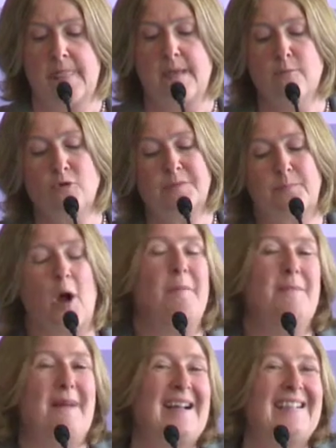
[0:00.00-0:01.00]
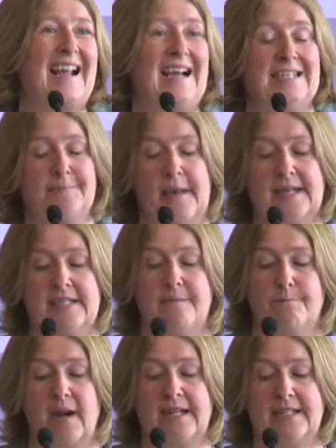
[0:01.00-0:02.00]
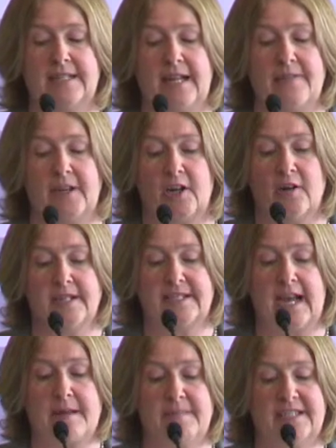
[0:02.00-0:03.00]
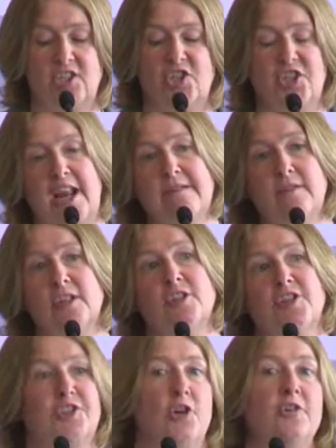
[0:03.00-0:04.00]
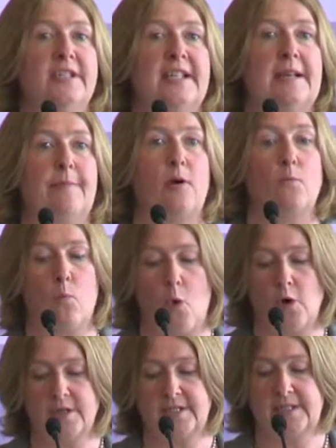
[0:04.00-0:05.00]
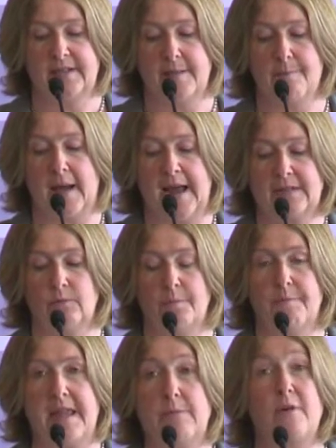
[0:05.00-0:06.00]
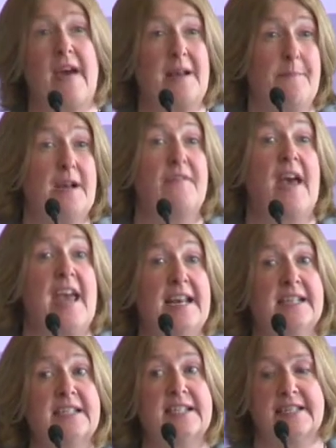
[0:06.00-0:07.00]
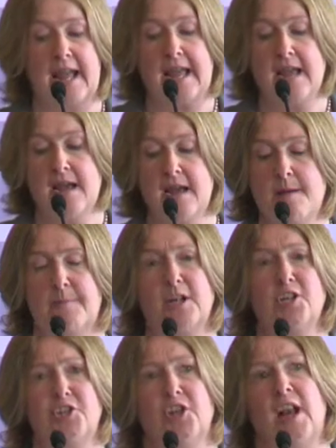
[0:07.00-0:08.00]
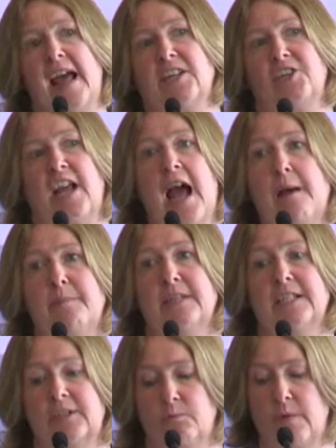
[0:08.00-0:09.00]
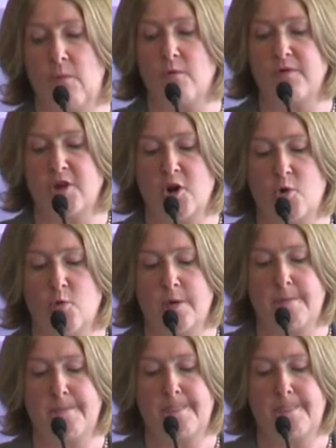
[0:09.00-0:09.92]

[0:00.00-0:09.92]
The most problematic aspect of Brexit at the current time is the general uncertainty about what the impact will be. We've had a bit of a hint today, but until it actually happens, we won't know.